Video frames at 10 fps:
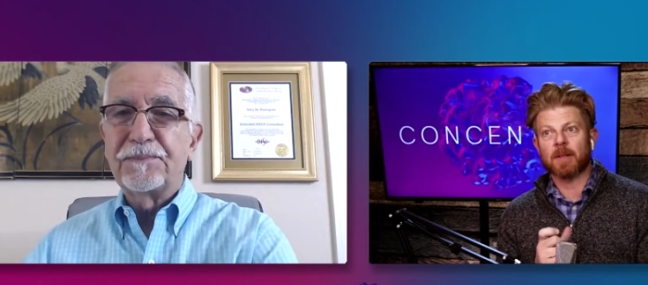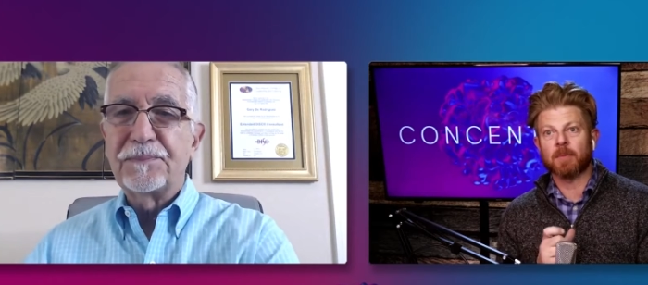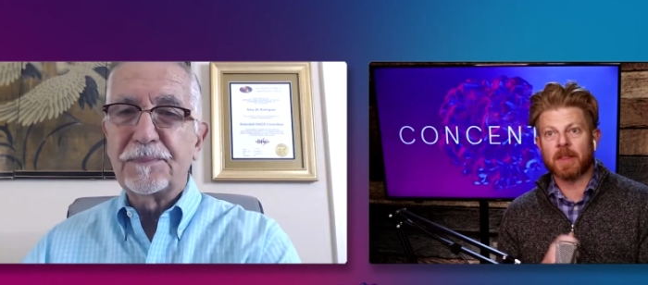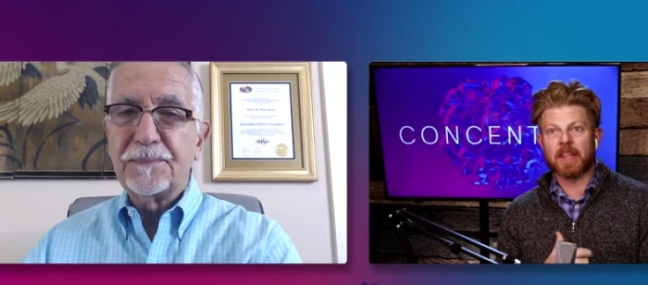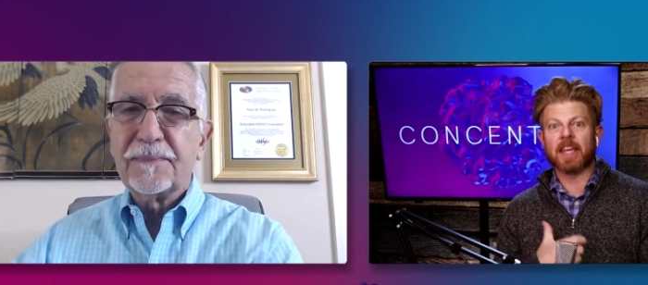Speaker 1: but
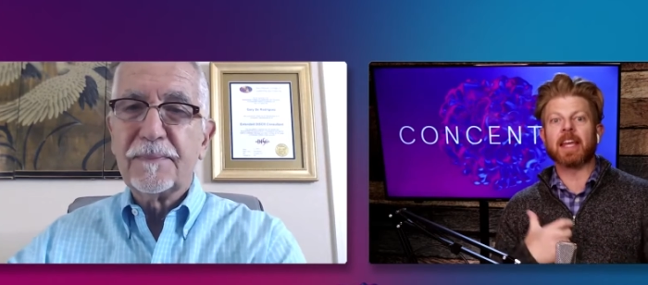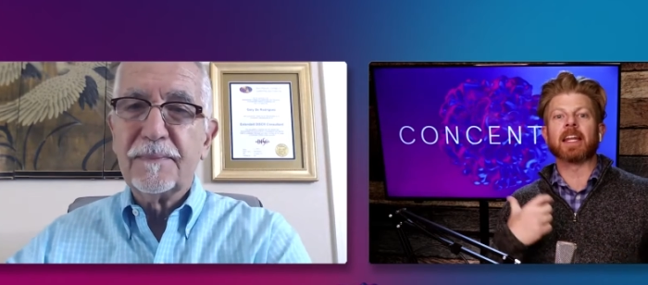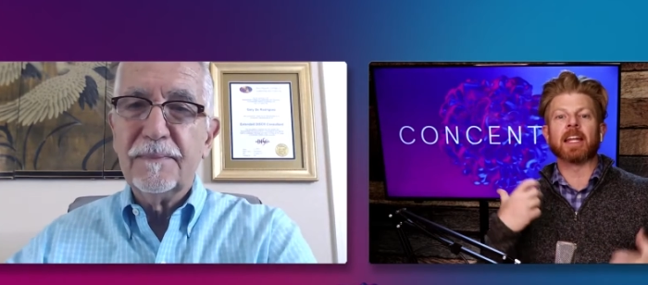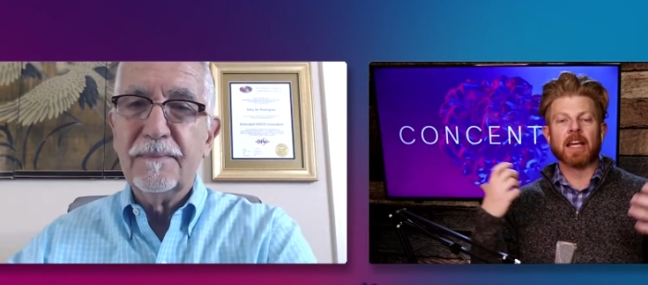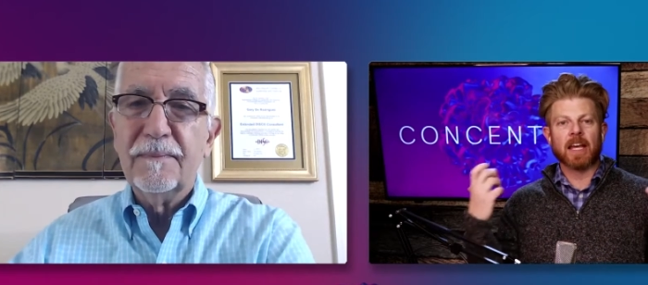
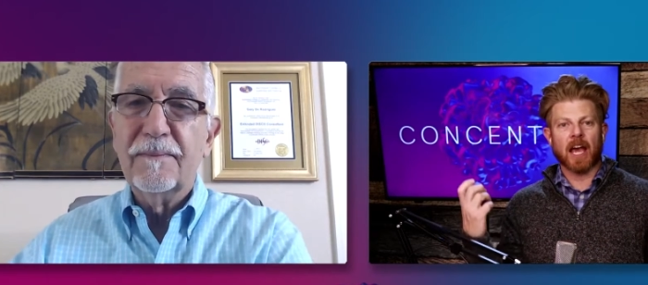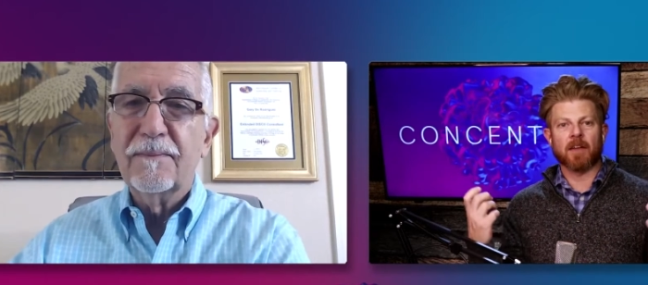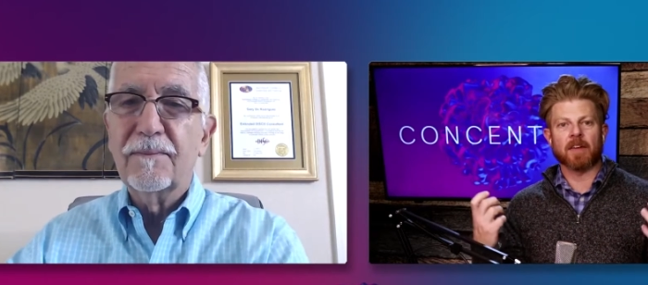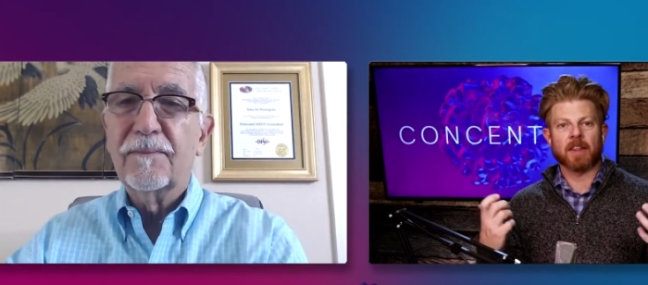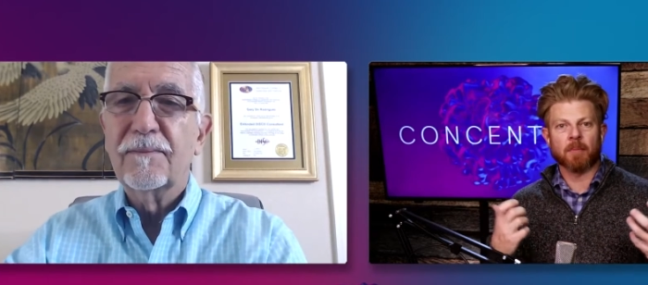then
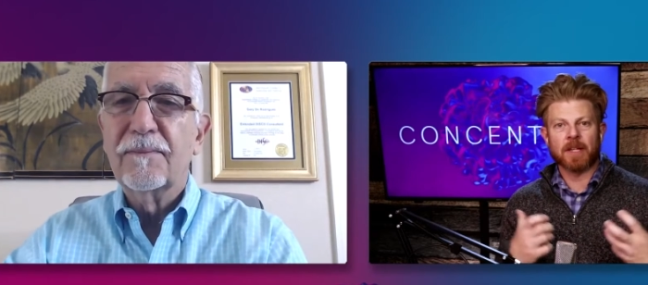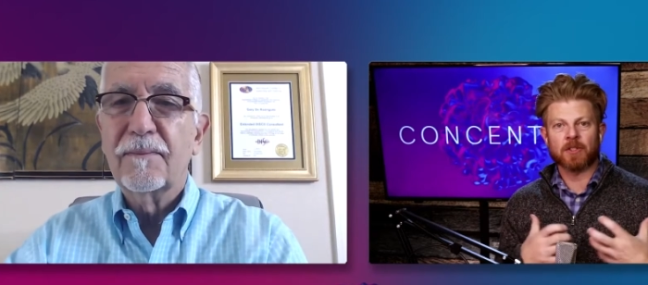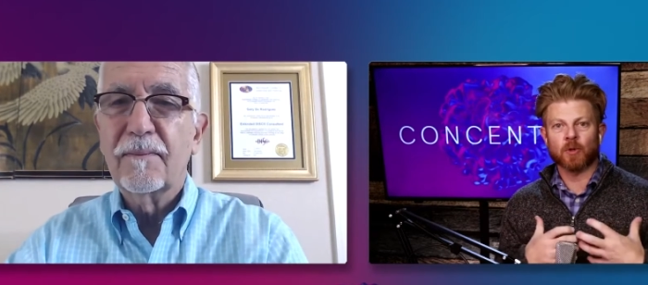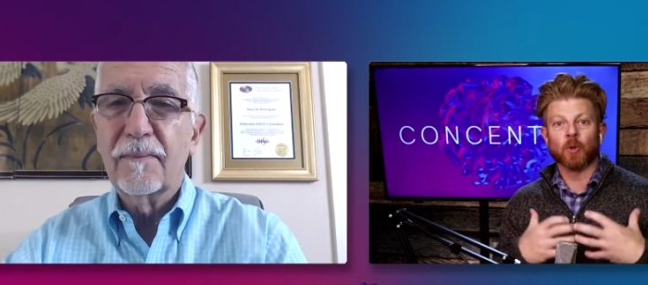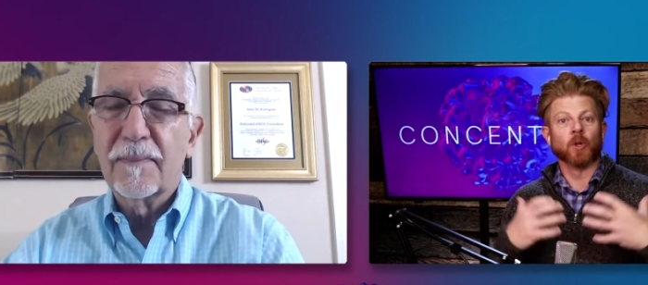having the
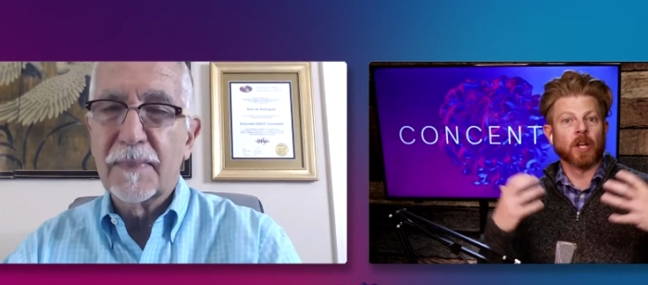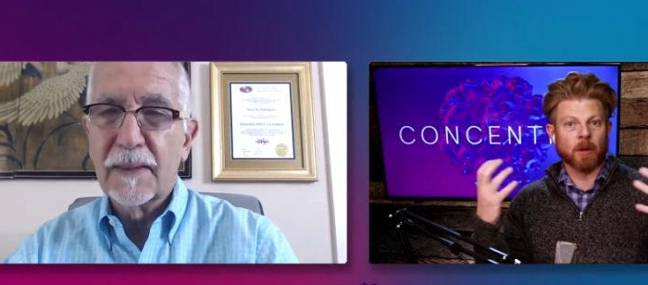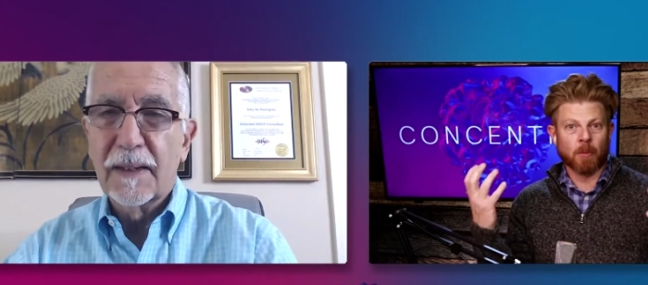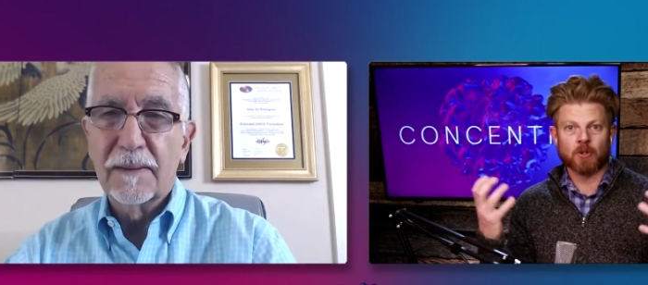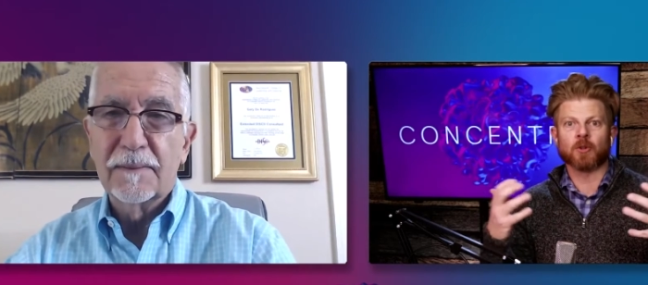mental and
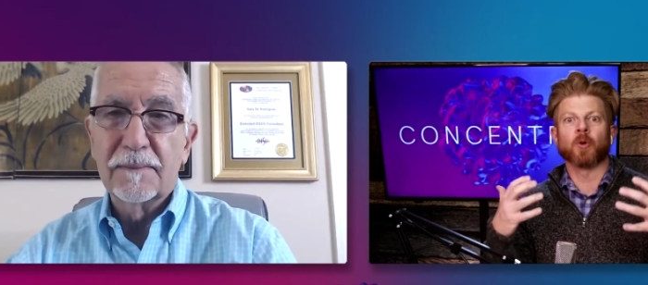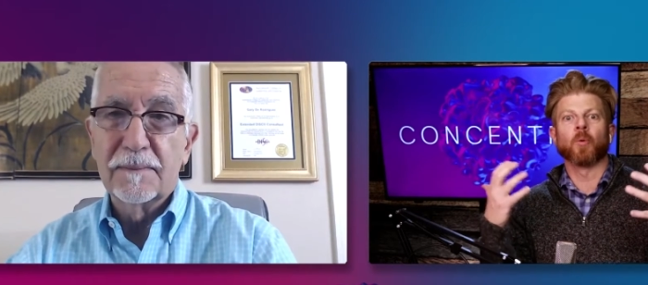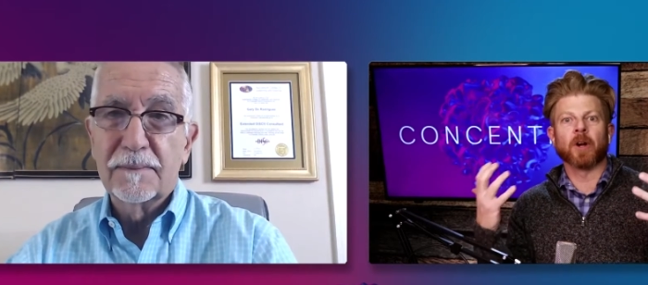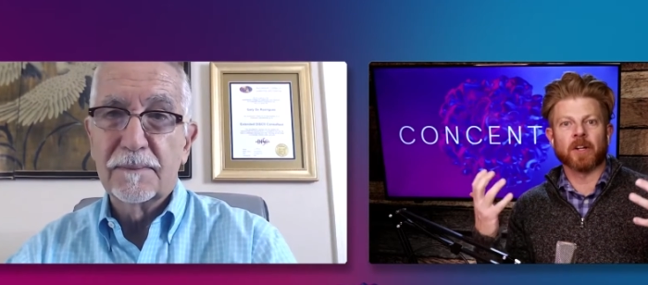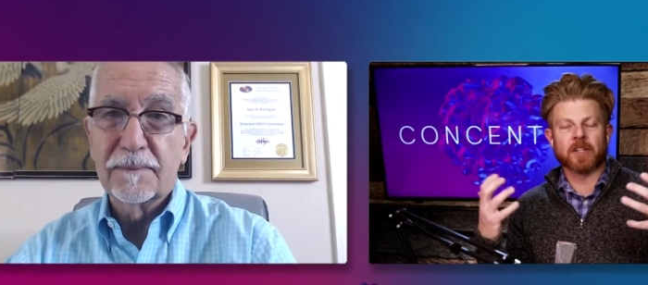emotional
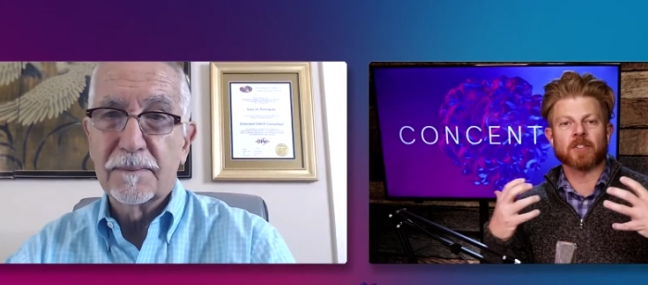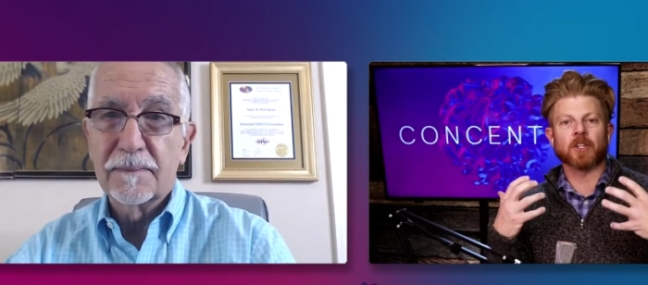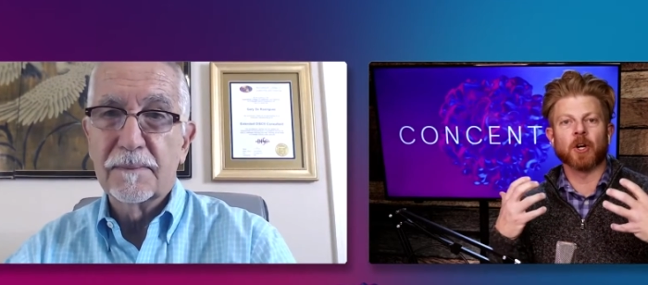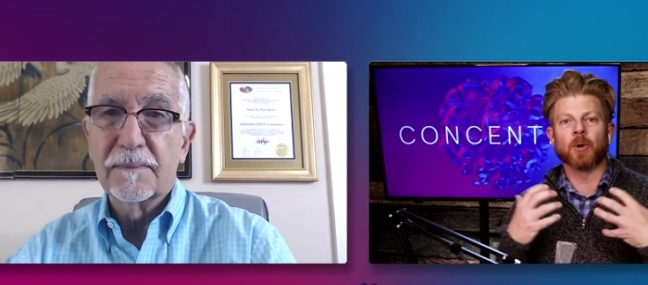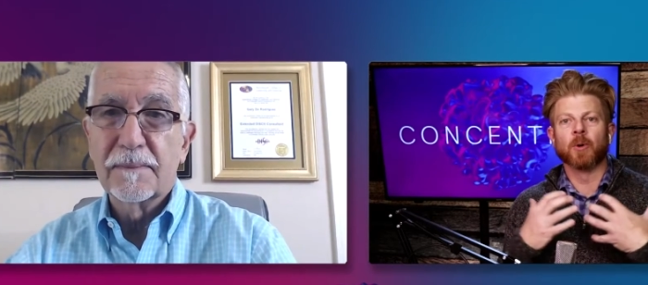awareness to
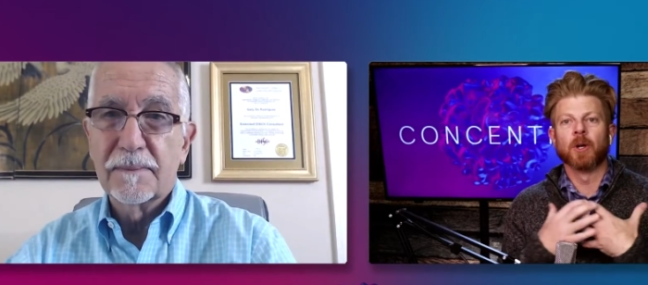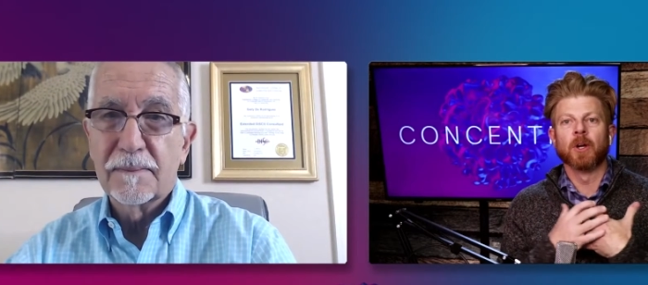go,